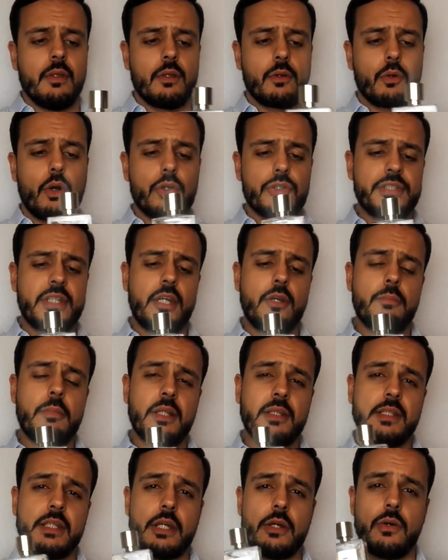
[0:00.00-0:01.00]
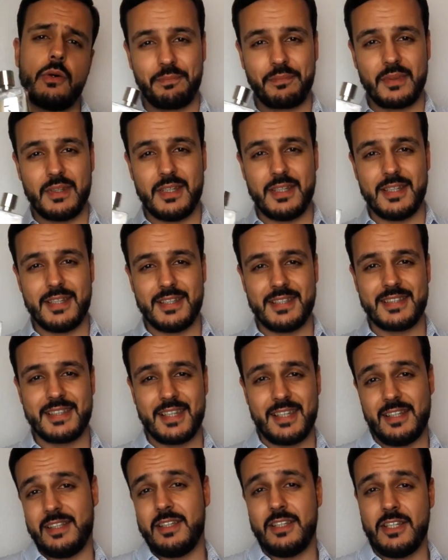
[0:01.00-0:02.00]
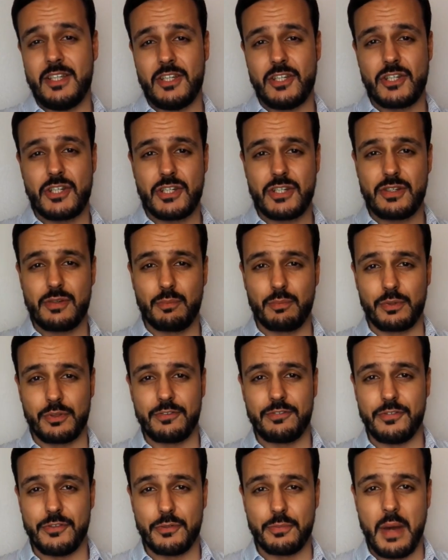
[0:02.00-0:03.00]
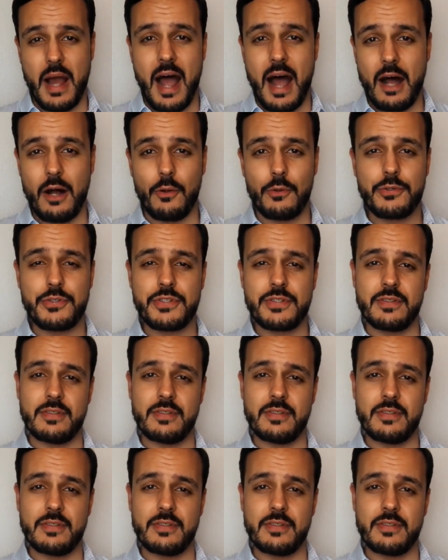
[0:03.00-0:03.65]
Rosendo Mateu is a niche perfume house